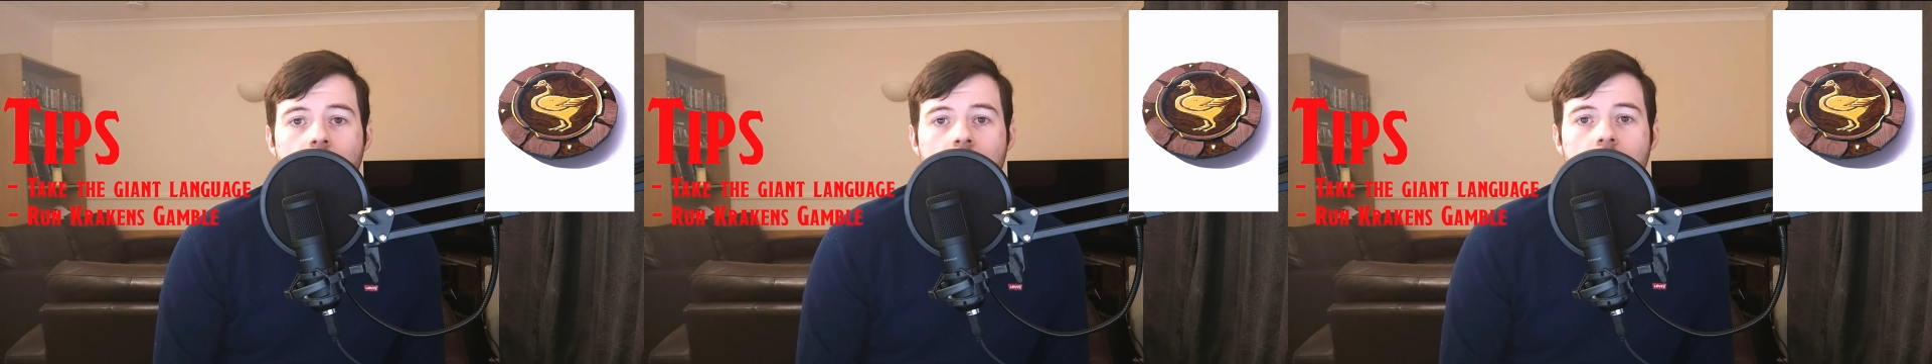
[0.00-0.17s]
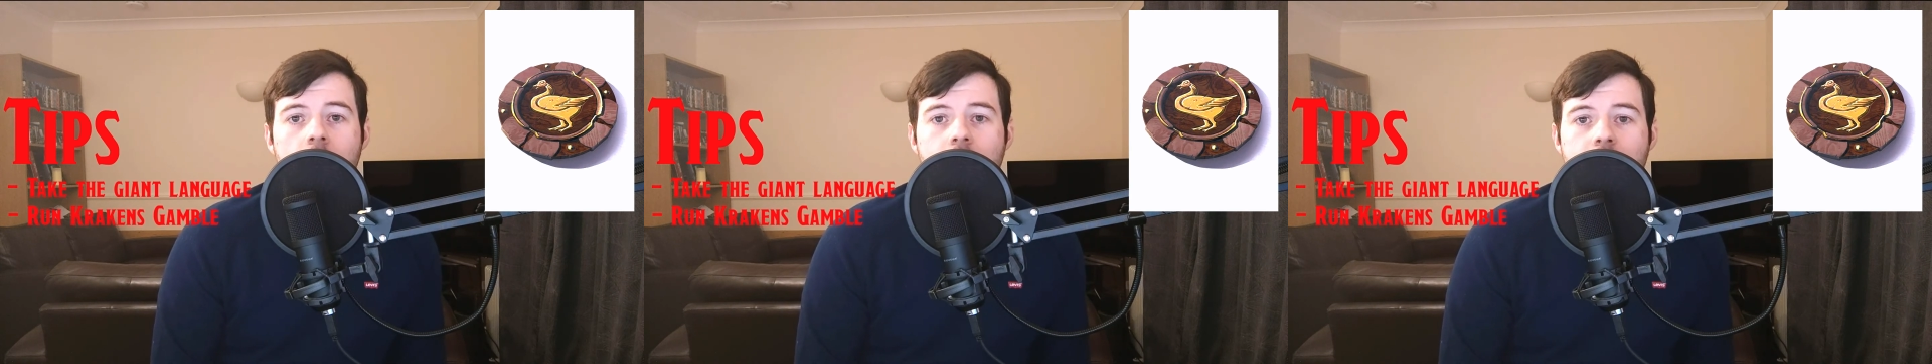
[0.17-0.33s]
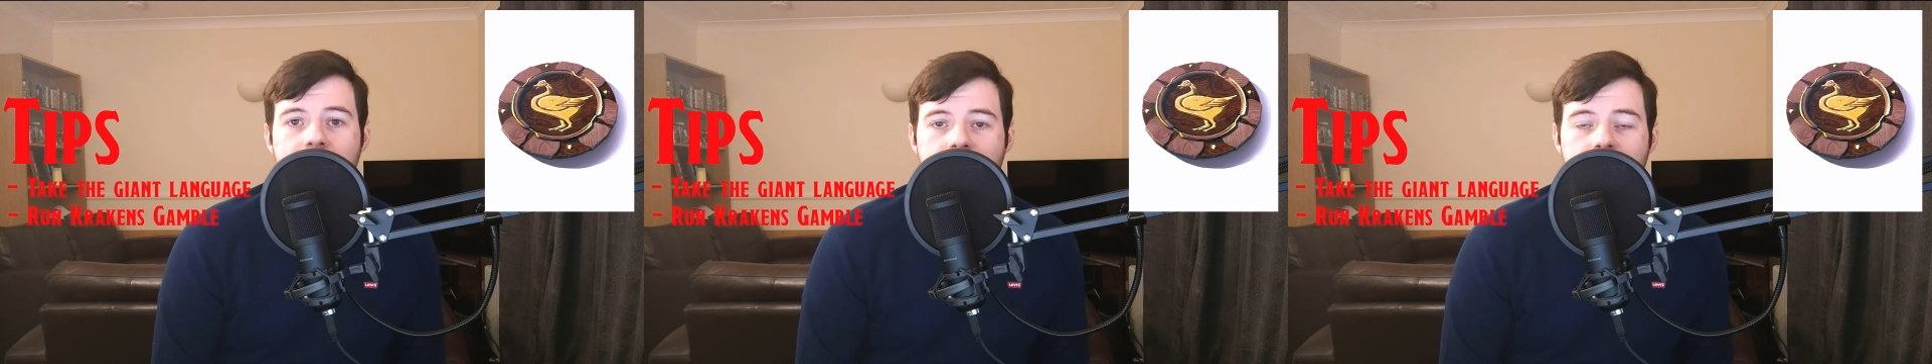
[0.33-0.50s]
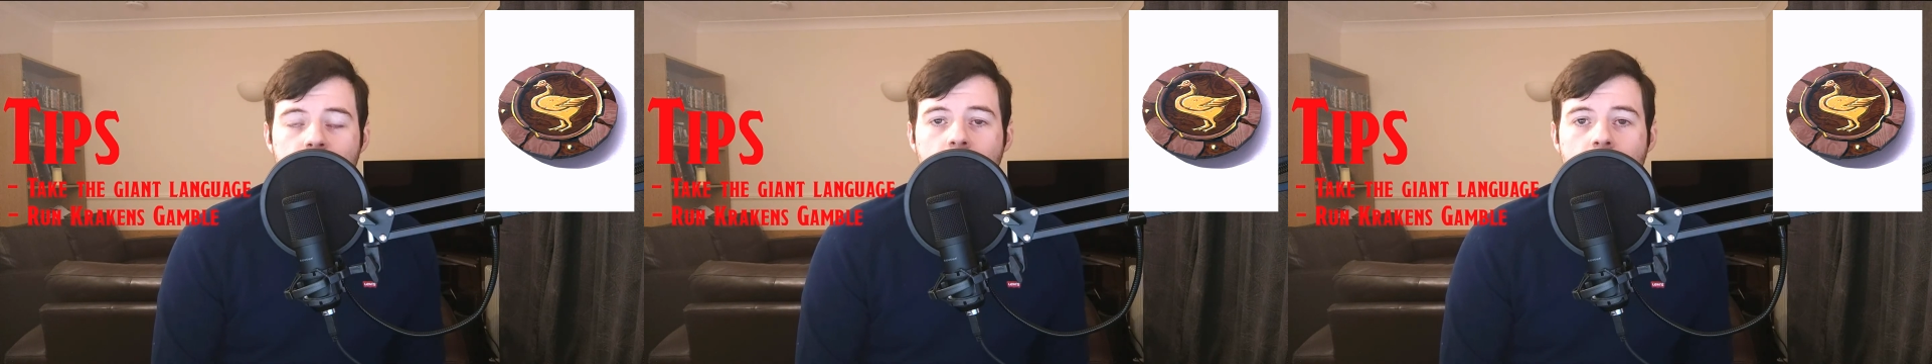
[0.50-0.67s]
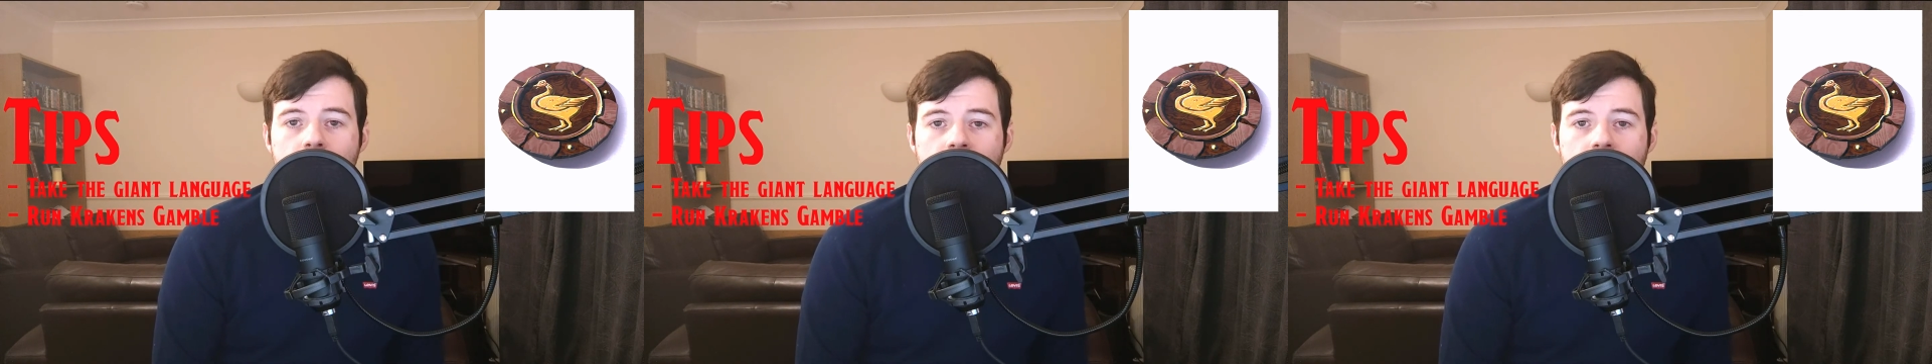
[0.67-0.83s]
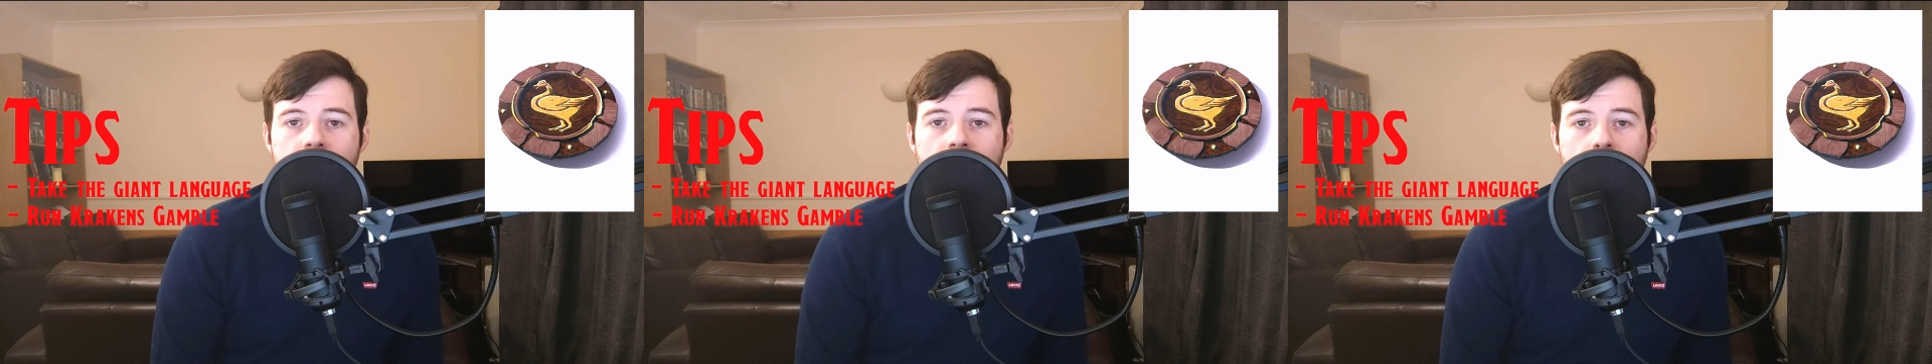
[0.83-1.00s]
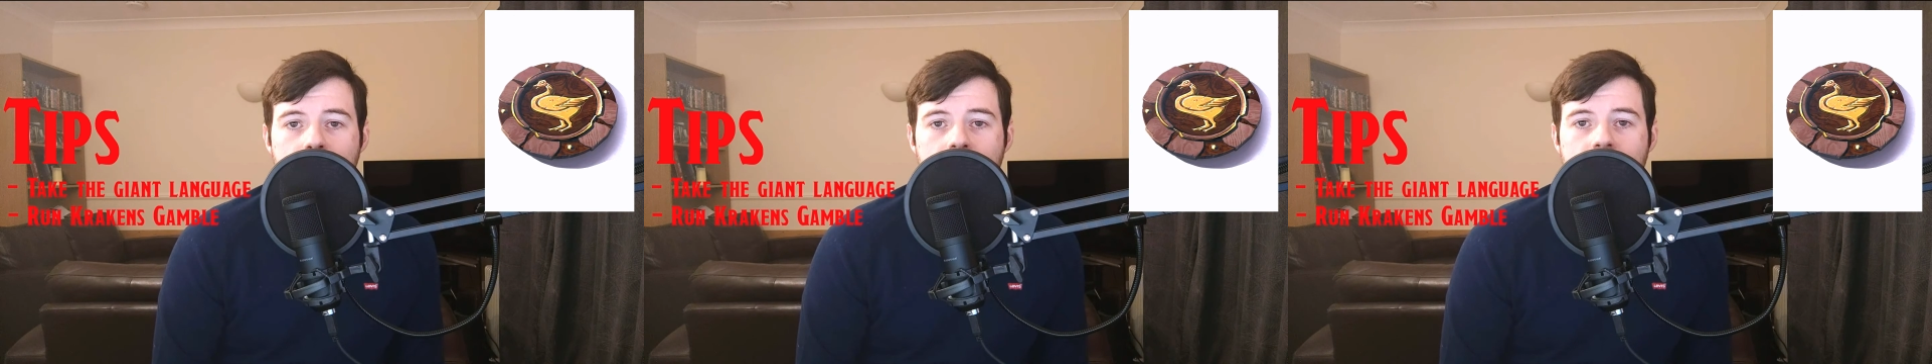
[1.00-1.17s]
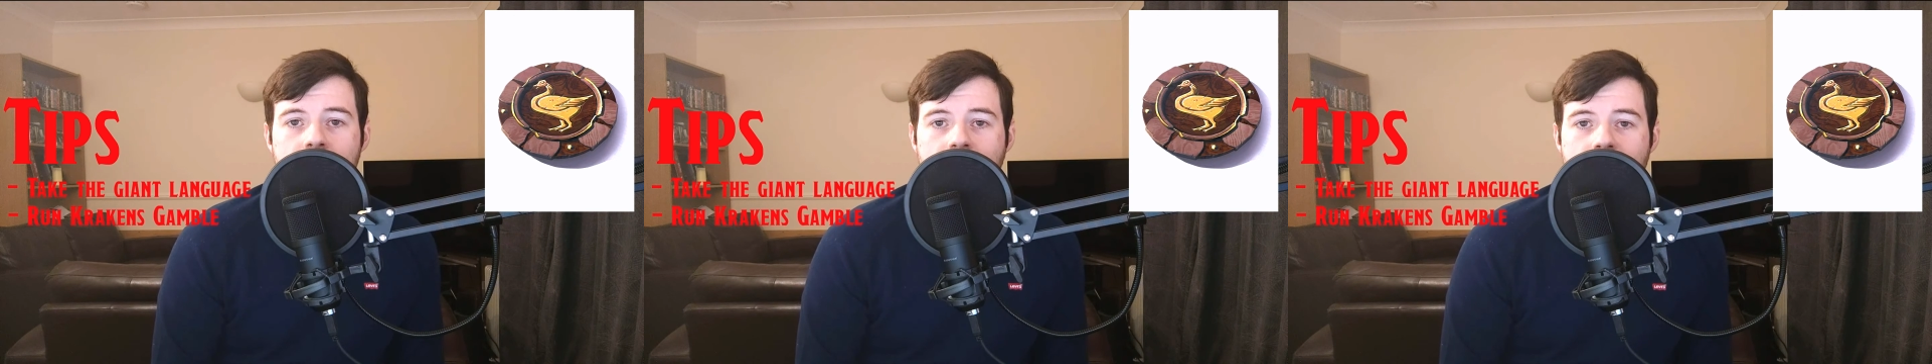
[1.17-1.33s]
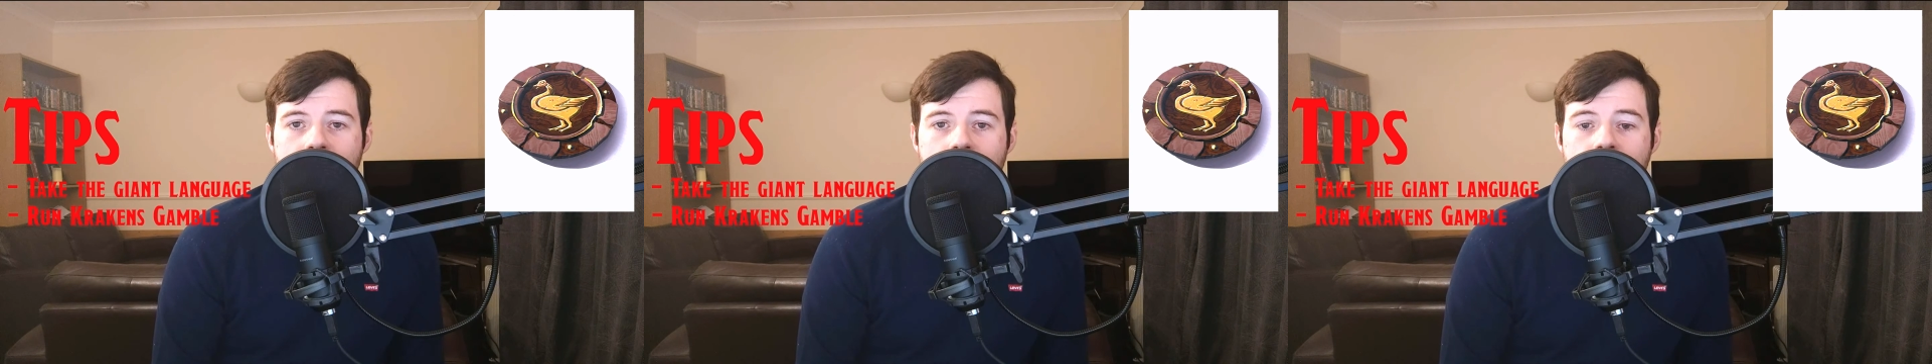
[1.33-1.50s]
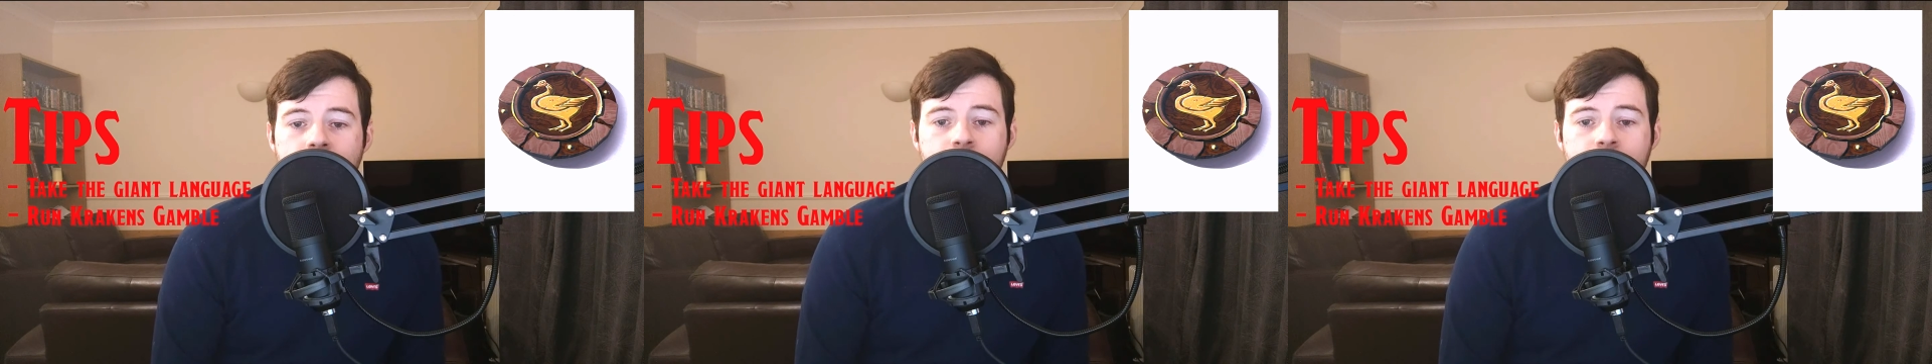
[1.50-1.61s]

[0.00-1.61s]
this moment in chapter 10